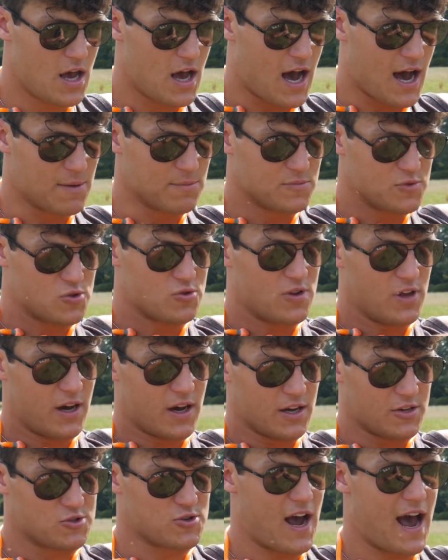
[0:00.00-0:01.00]
I'm
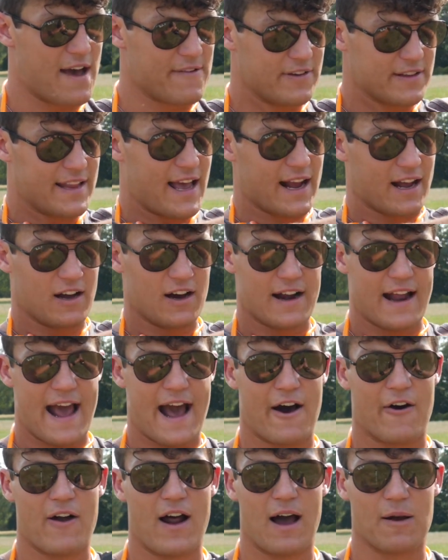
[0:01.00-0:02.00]
driving that gun
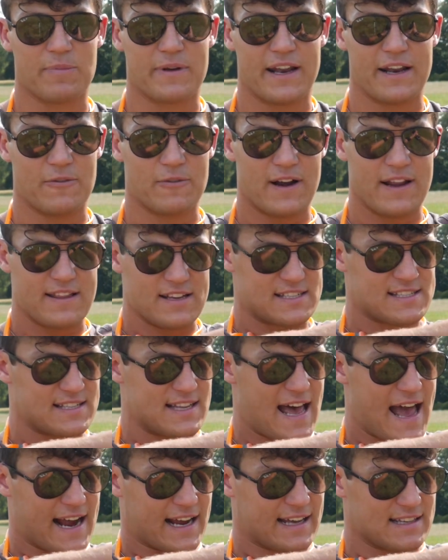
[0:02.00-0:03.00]
out, I'm getting rid of the
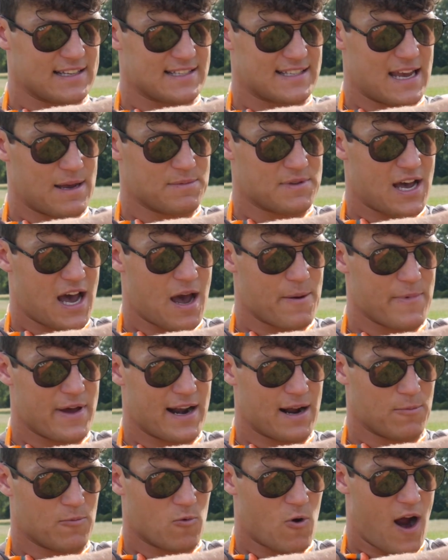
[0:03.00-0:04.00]
slack at the same time, and
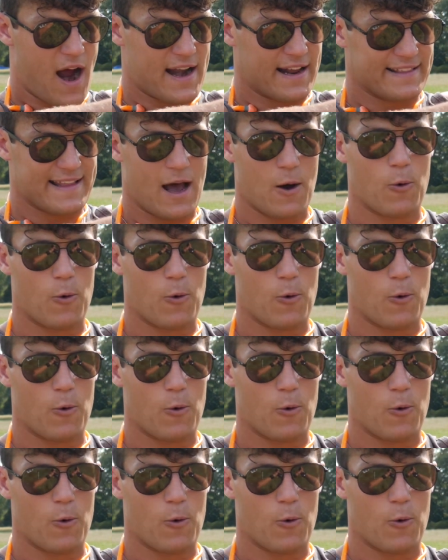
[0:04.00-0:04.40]
I'm riding that